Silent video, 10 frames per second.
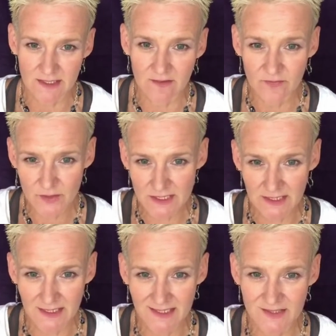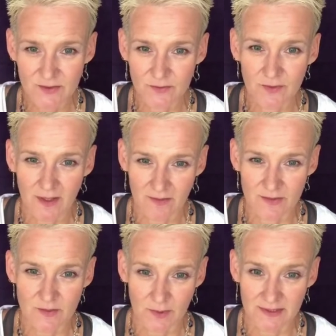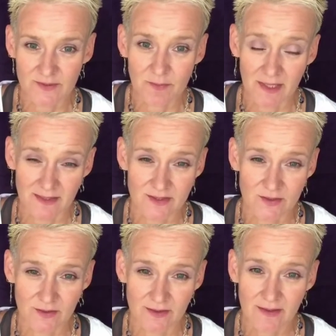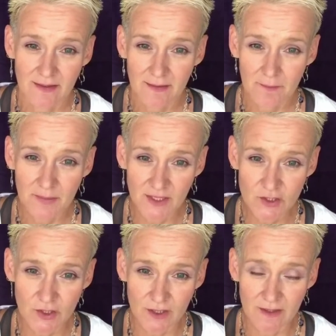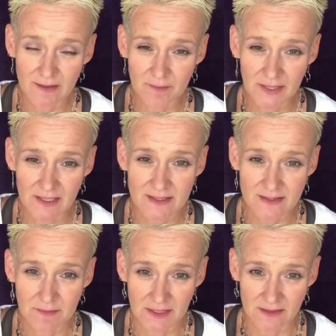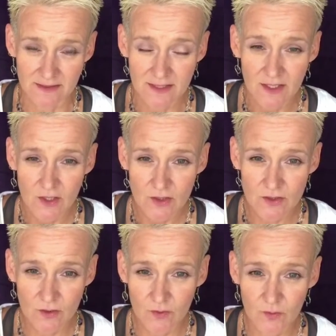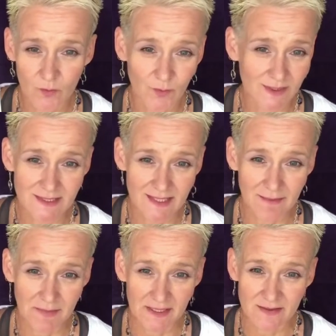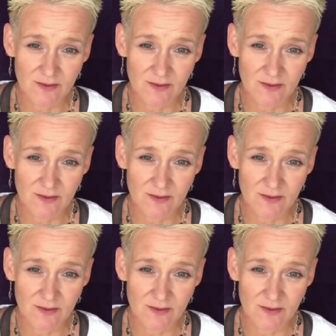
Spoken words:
And the first thing is you always want to balance your blood sugar and balance the meals. So what does that mean?